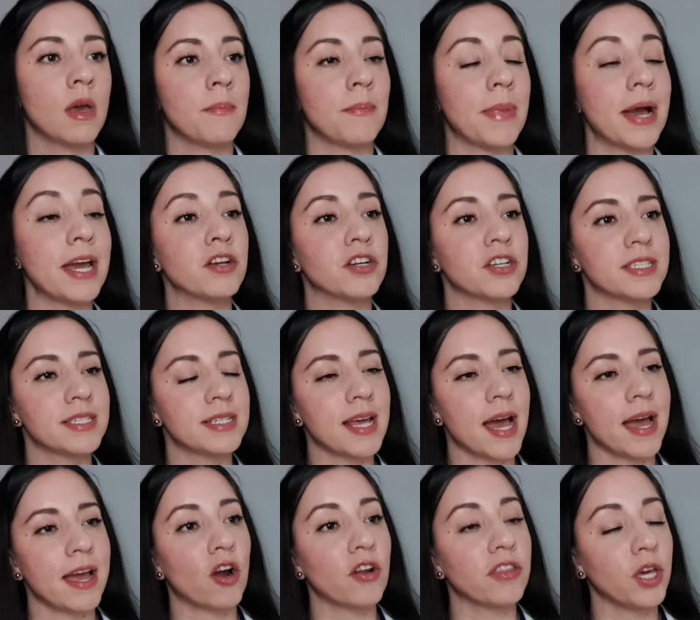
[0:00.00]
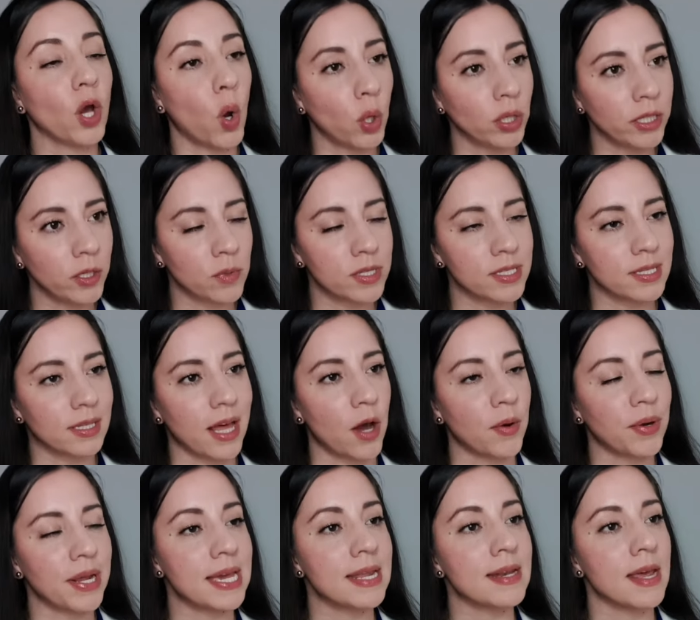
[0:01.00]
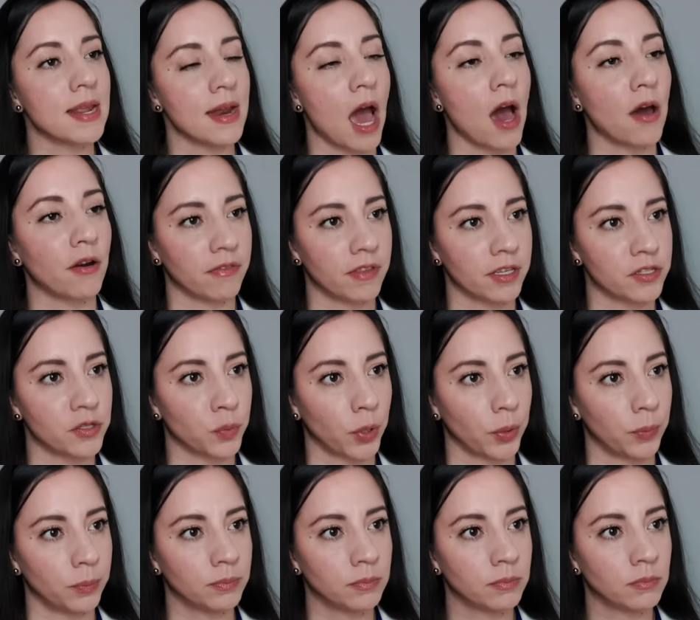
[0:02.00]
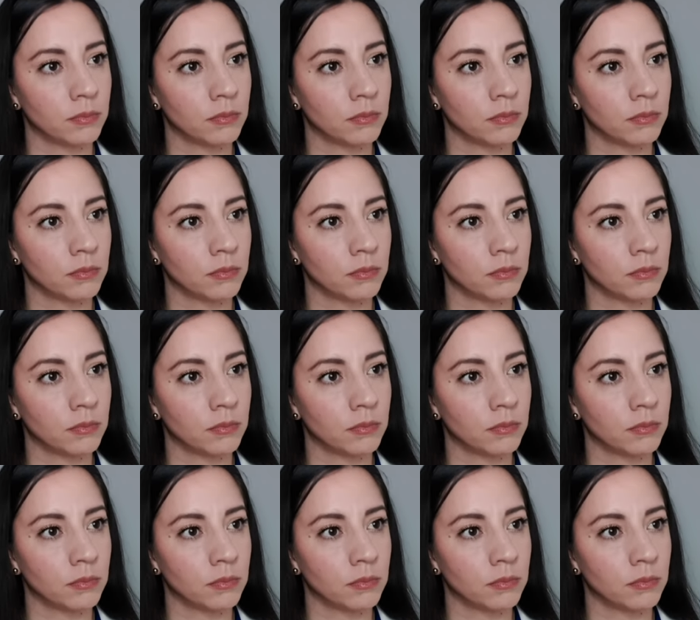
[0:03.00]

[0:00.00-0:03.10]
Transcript: My nurse and I are the only ones allowed in and out of this room.